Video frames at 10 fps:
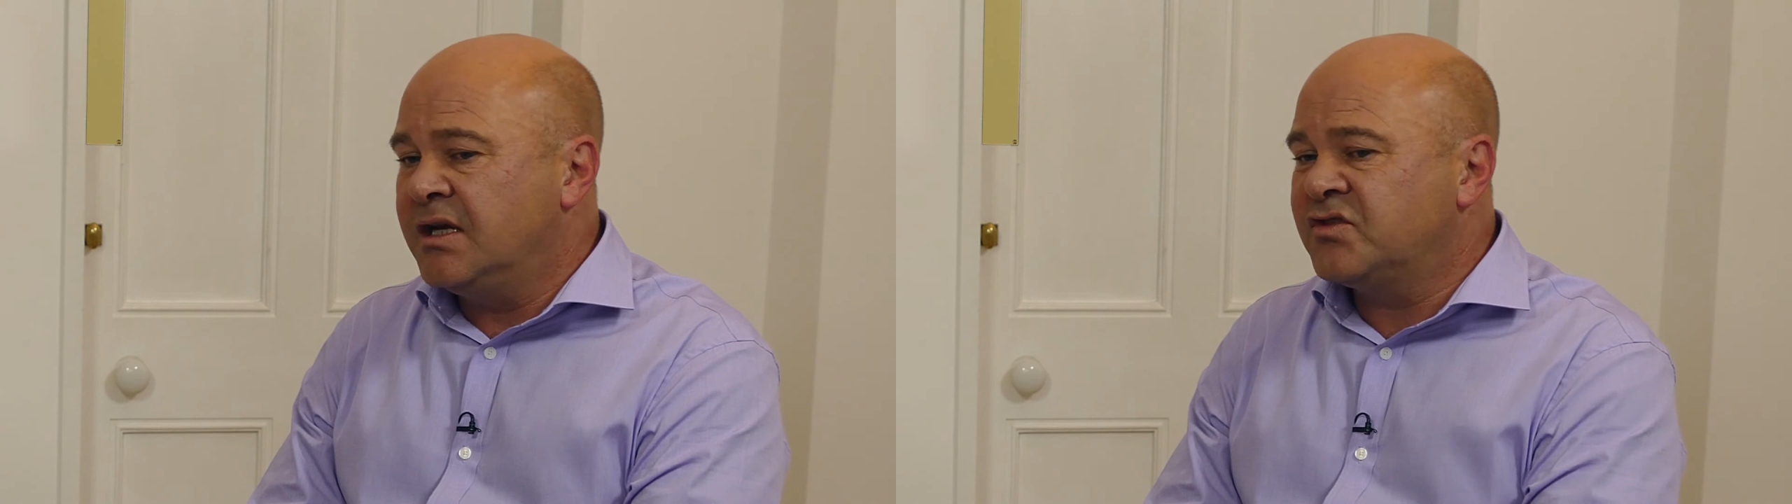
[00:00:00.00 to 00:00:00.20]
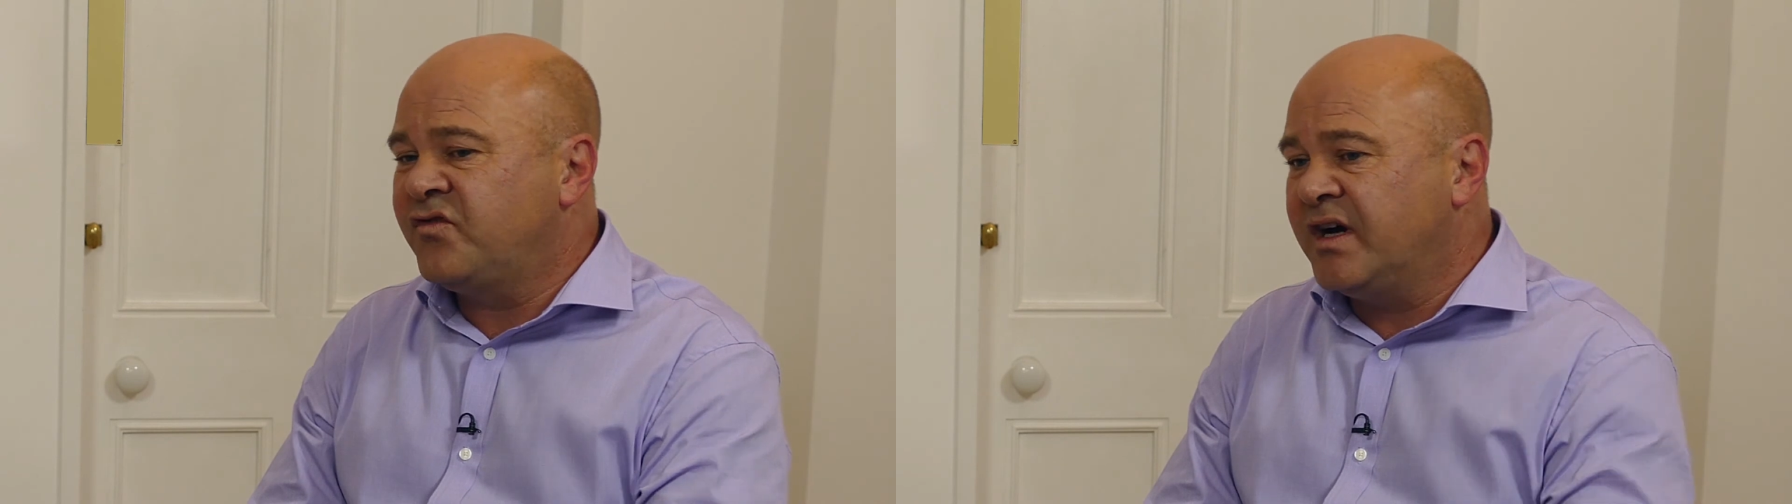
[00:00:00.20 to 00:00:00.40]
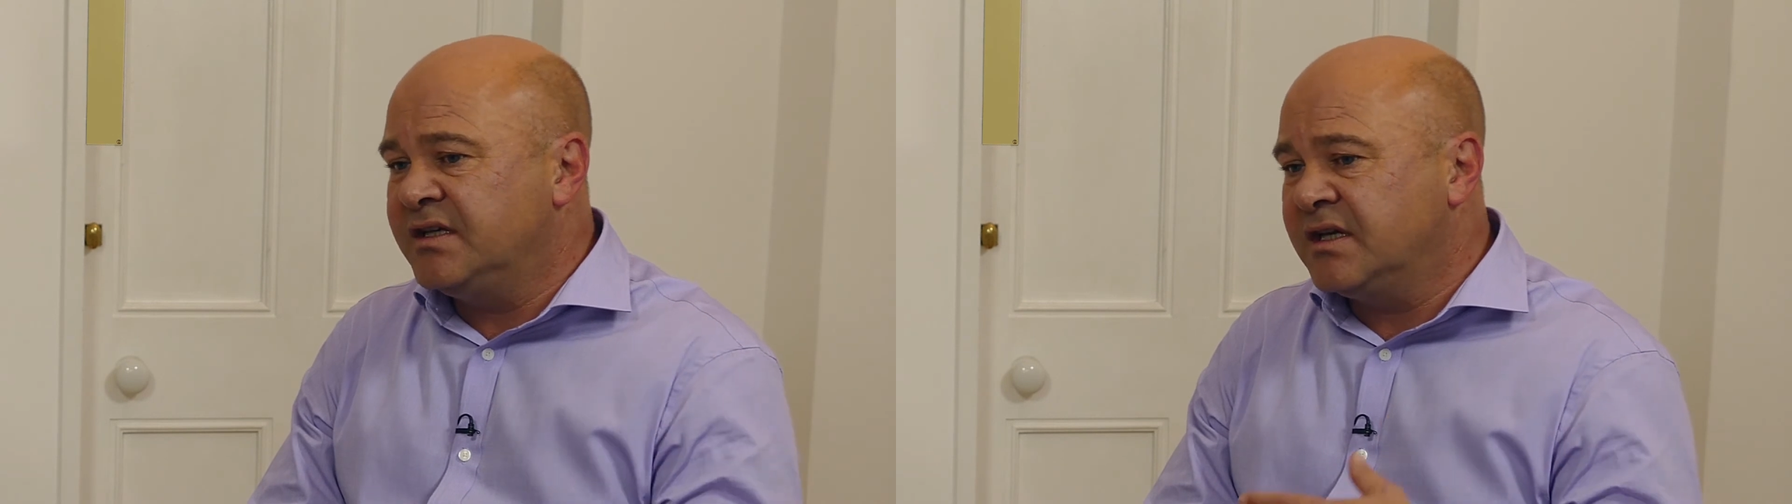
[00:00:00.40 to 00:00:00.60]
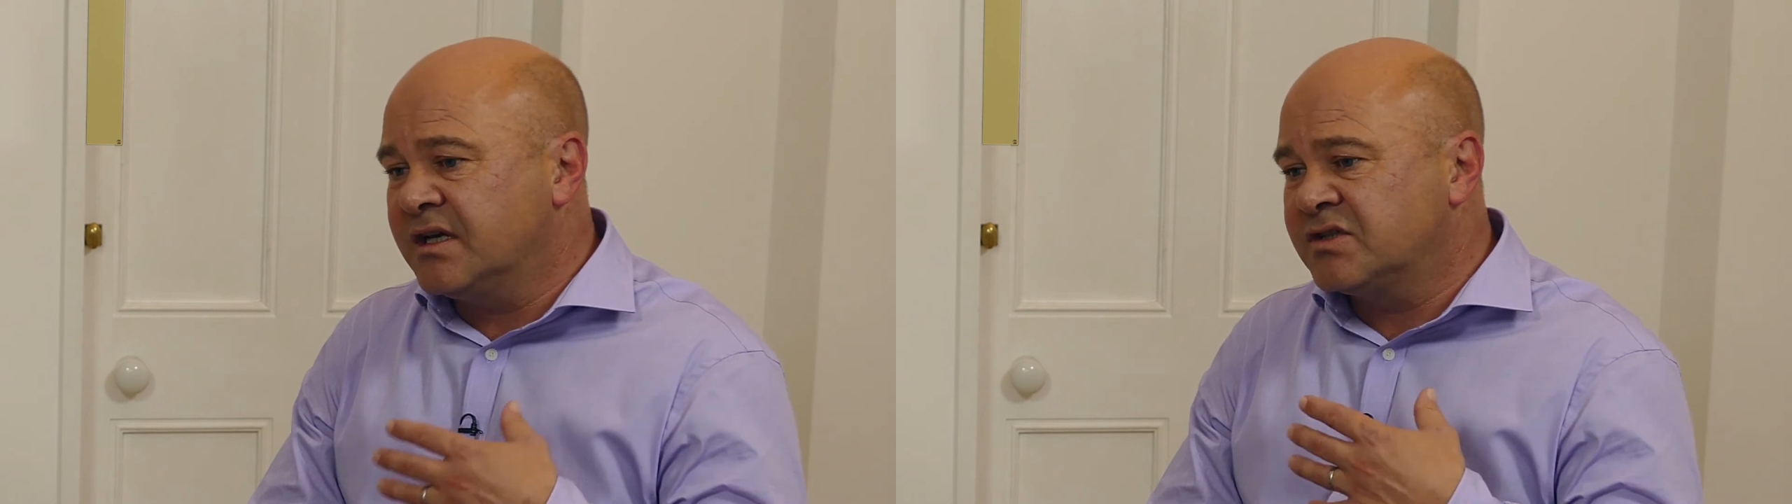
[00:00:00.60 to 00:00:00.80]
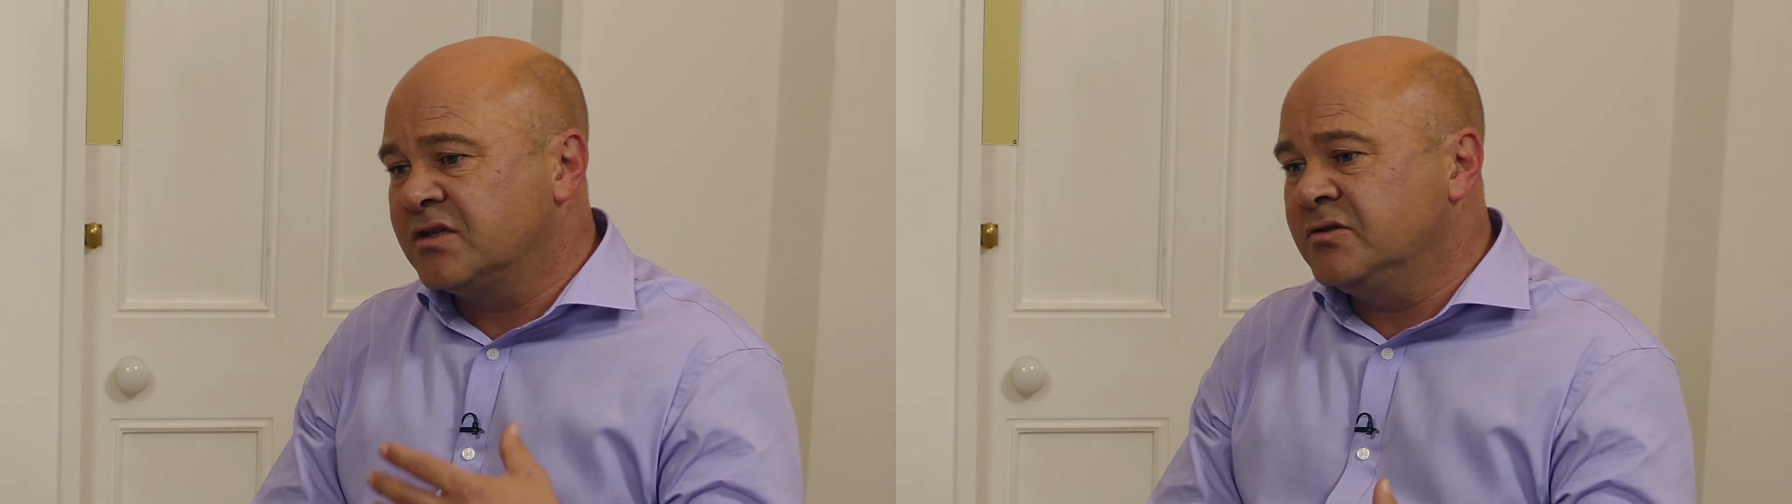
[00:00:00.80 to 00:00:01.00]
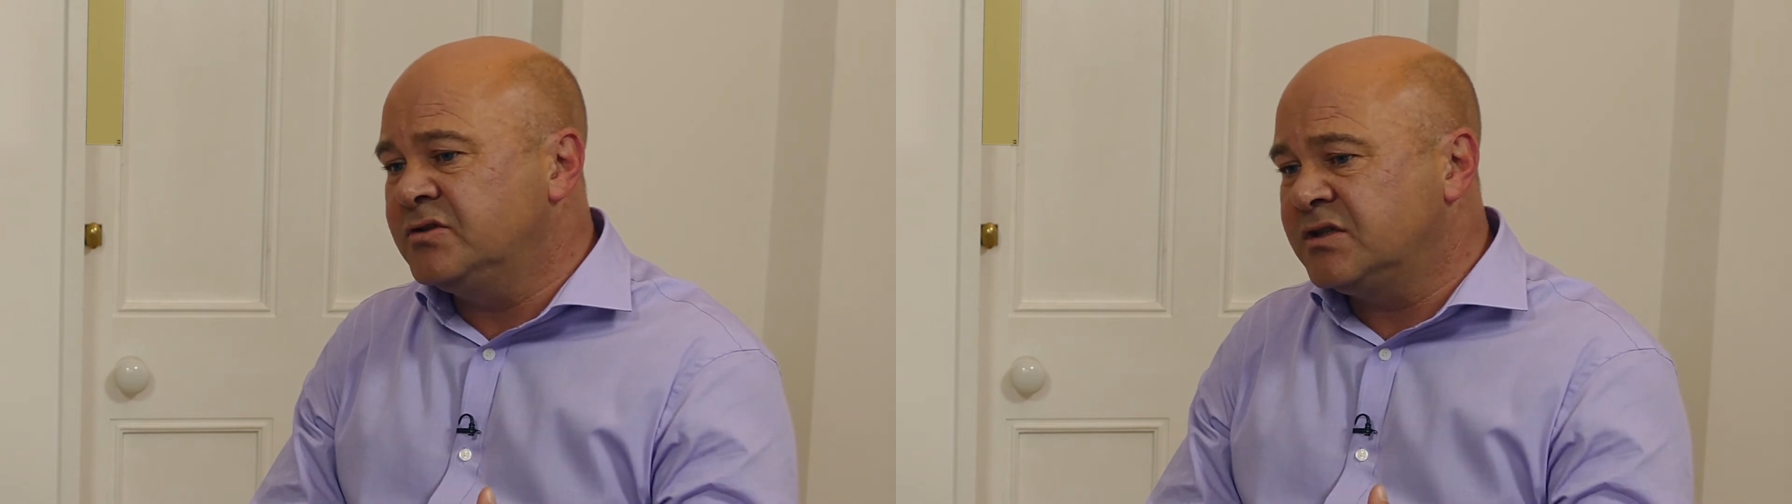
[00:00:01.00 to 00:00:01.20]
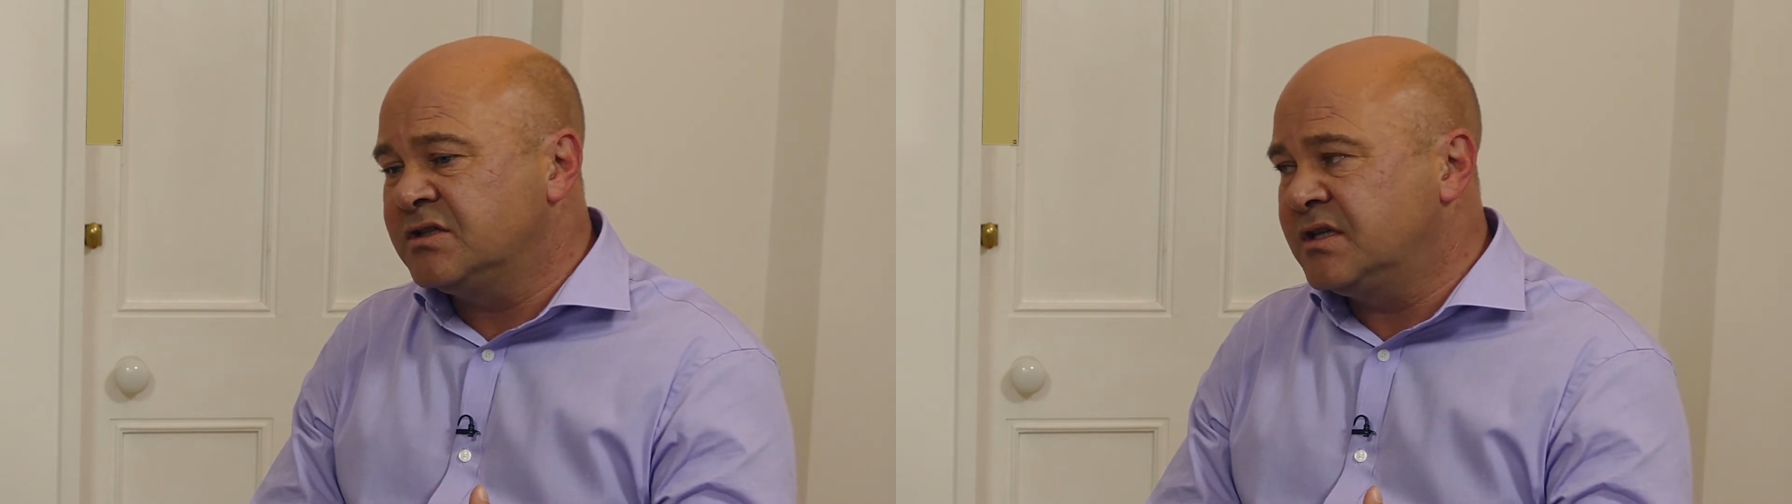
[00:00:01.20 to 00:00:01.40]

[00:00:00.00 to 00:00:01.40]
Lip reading: and it's finding a solution